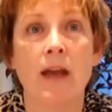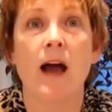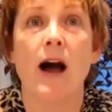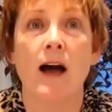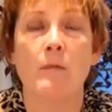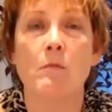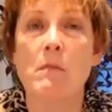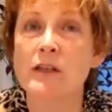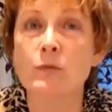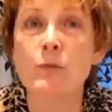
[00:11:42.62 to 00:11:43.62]
um,
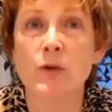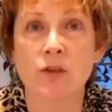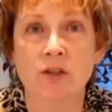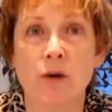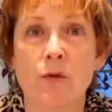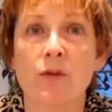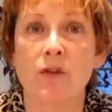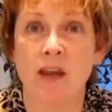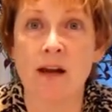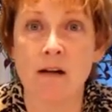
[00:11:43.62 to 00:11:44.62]
much more so
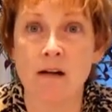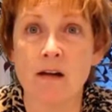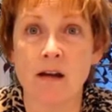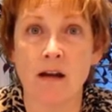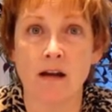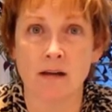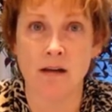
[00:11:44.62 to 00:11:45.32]
there uh,